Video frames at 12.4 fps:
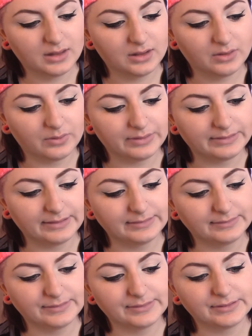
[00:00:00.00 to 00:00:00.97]
or
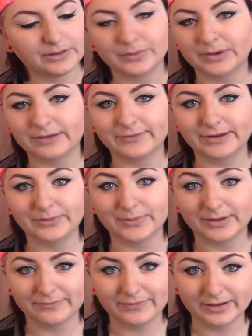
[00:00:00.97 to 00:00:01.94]
tunnels, or whatever you
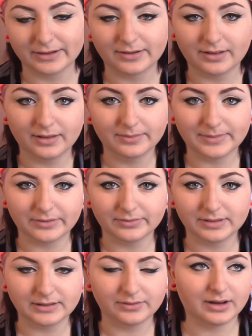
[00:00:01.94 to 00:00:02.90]
want to call them. I
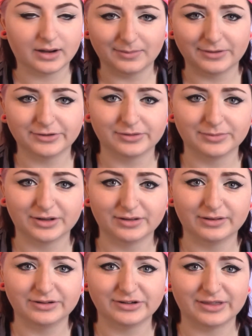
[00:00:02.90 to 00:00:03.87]
really don't care about
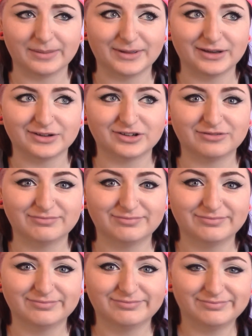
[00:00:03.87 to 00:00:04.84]
terminology that much.
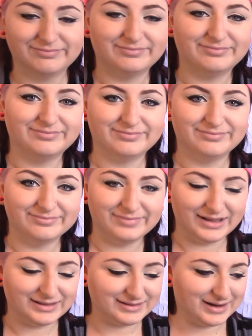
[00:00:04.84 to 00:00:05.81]

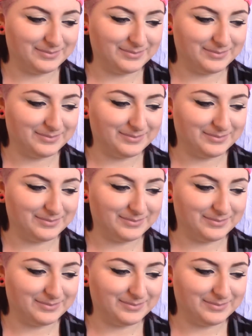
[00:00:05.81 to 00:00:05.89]
It's not